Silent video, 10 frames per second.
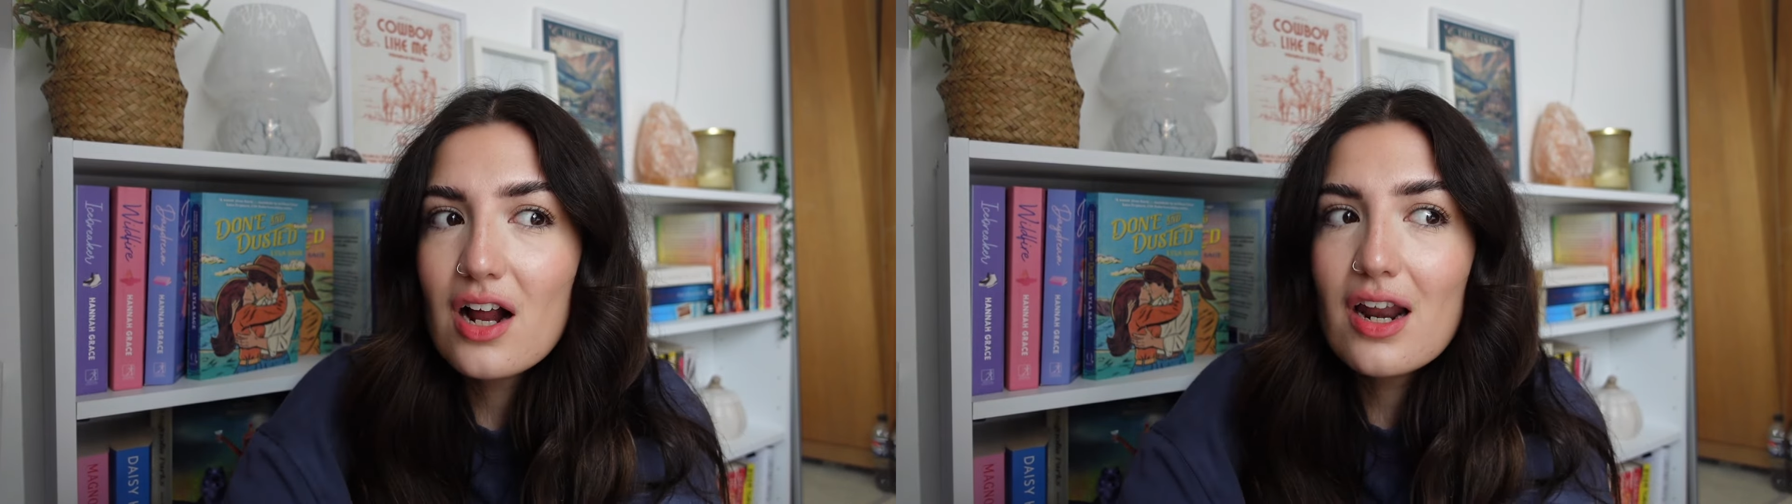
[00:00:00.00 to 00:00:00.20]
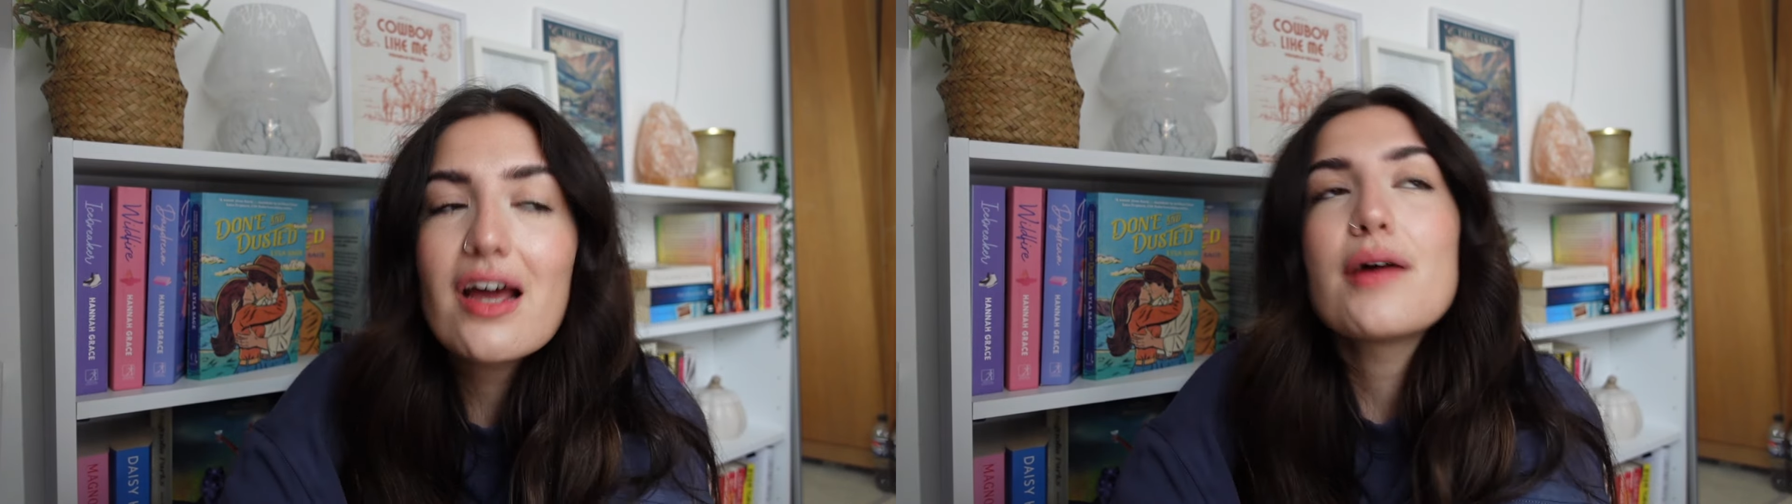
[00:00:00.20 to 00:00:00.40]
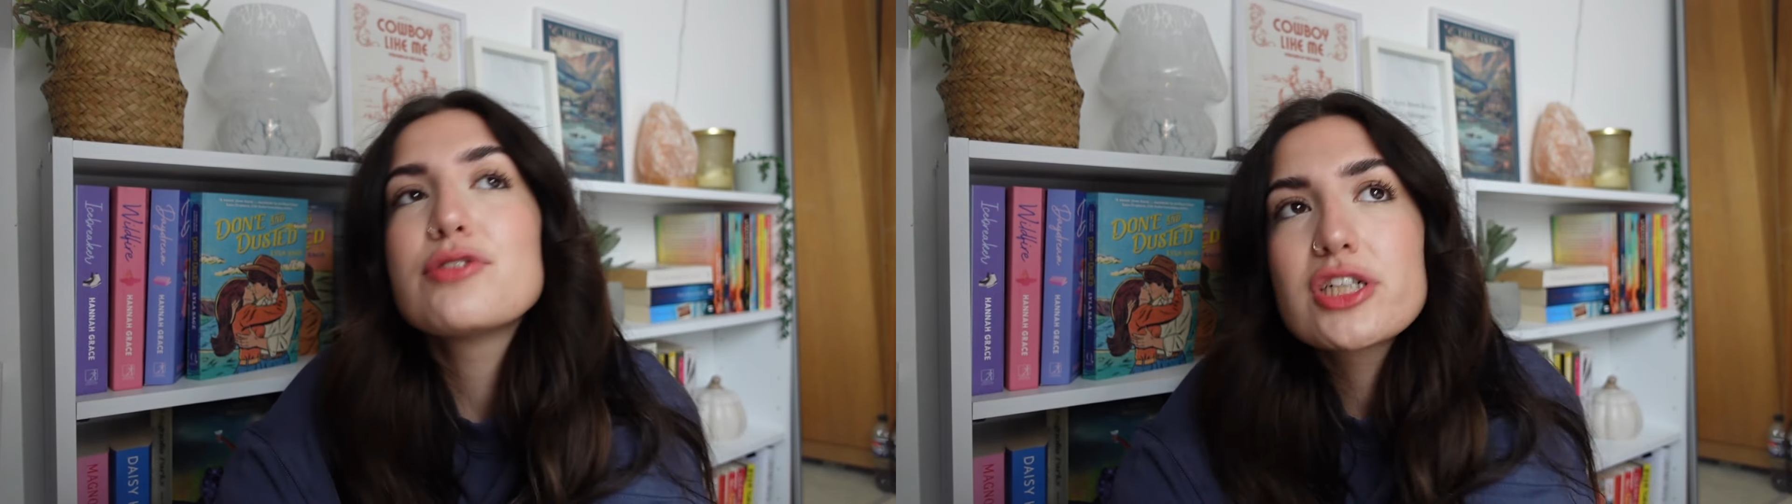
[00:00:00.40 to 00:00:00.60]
Like, I'm